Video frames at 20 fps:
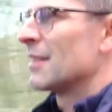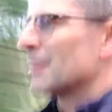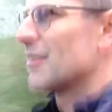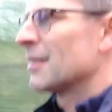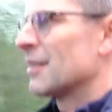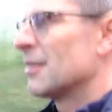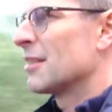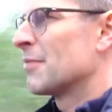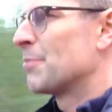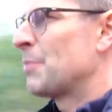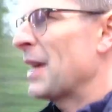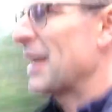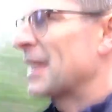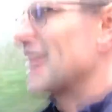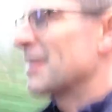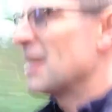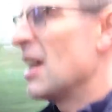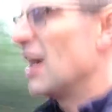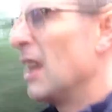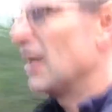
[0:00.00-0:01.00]
because back
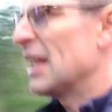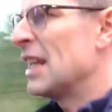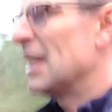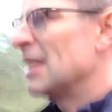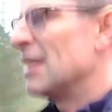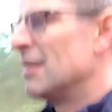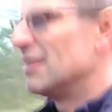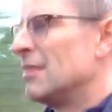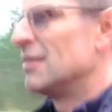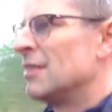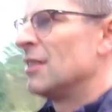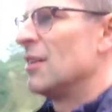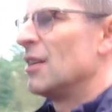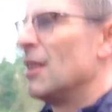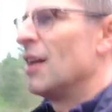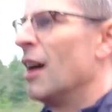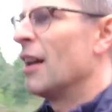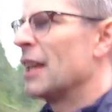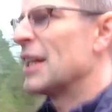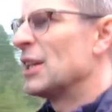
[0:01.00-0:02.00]
in the early
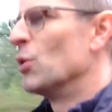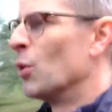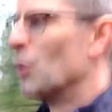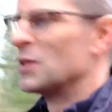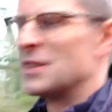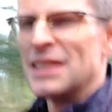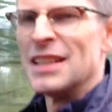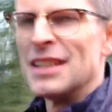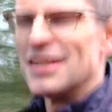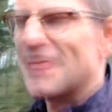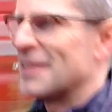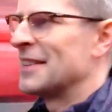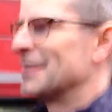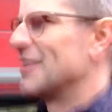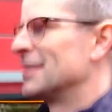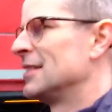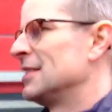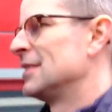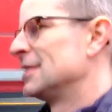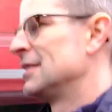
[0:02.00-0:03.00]
noughties,
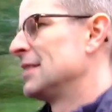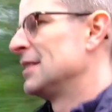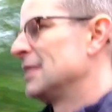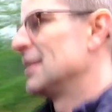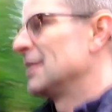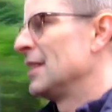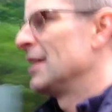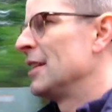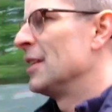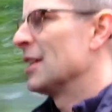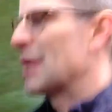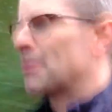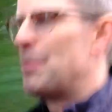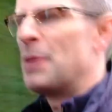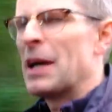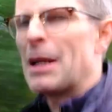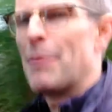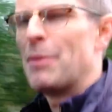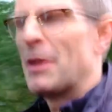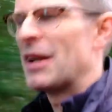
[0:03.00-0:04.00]
you could
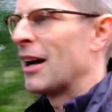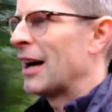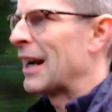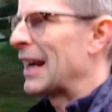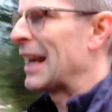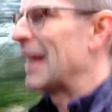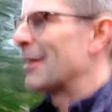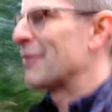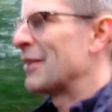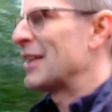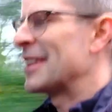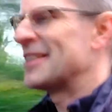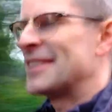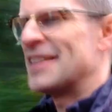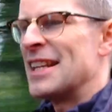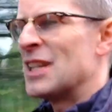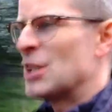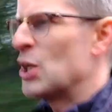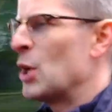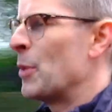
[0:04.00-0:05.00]
pick up a 911
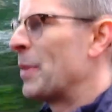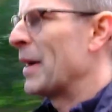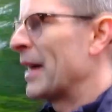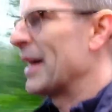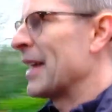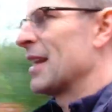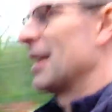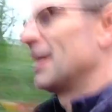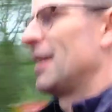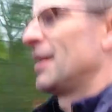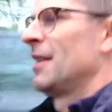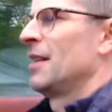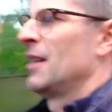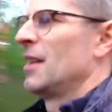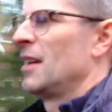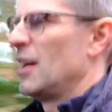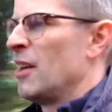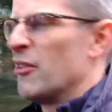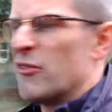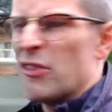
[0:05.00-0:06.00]
SC coupe
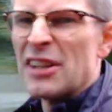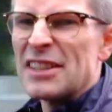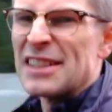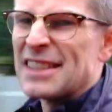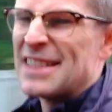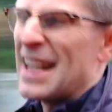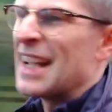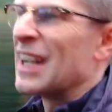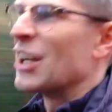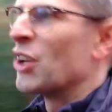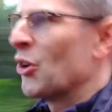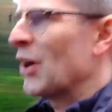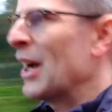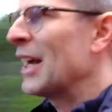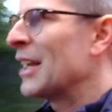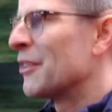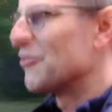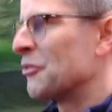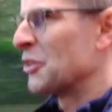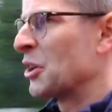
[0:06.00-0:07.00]
for under 10
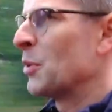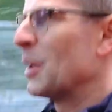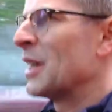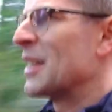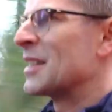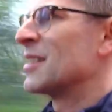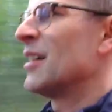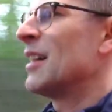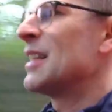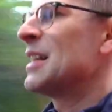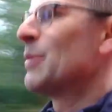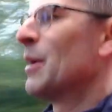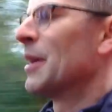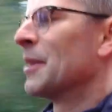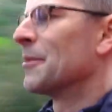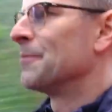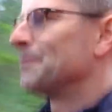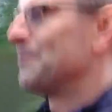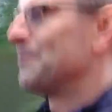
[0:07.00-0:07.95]
grand for quite a tidy one.